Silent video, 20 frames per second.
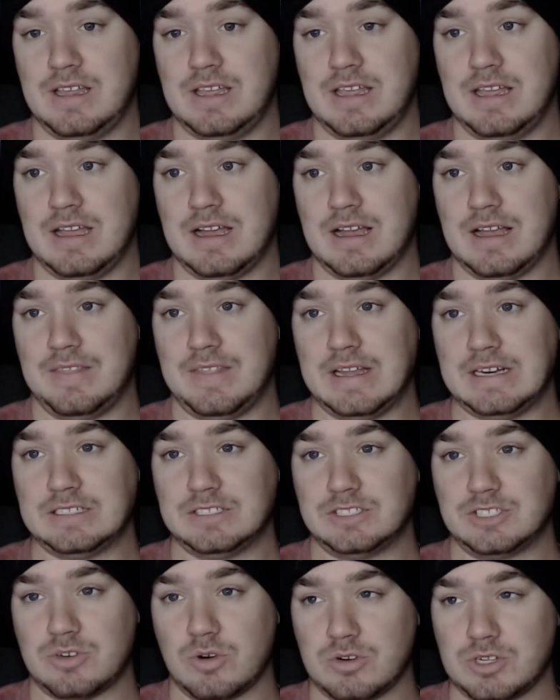He
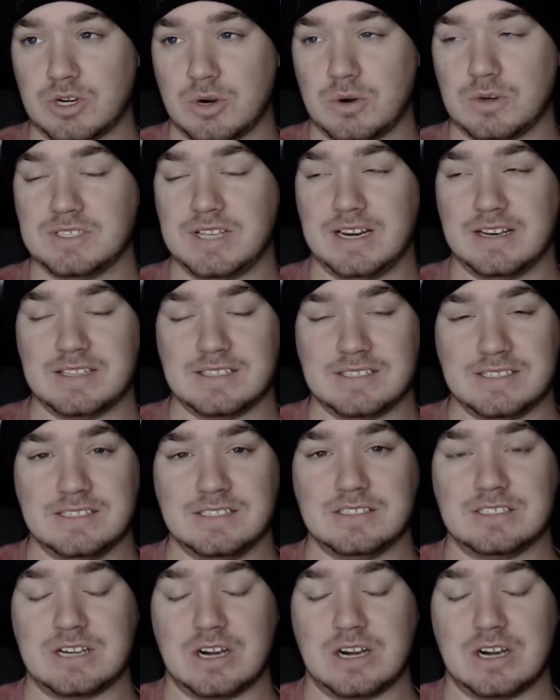then towards the end of the season